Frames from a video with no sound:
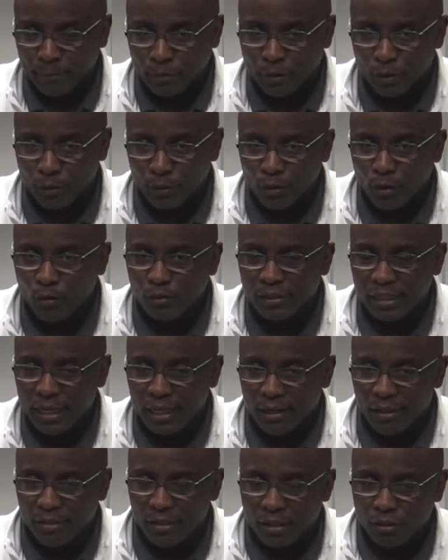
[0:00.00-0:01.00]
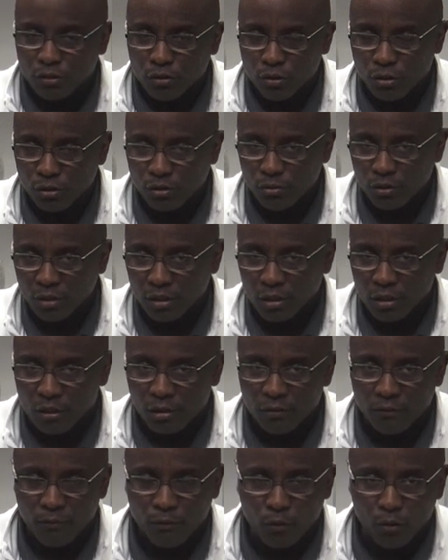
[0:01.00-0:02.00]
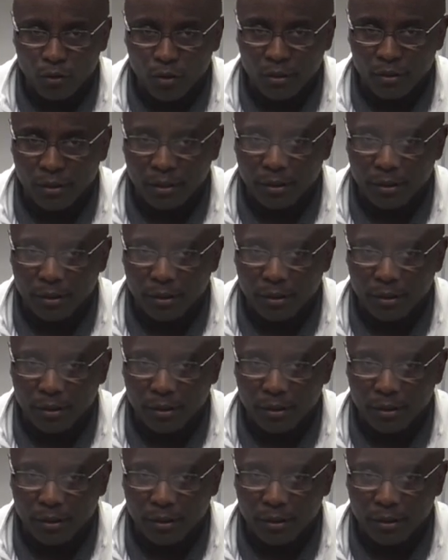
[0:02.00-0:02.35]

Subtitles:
So those kind of things you can look for.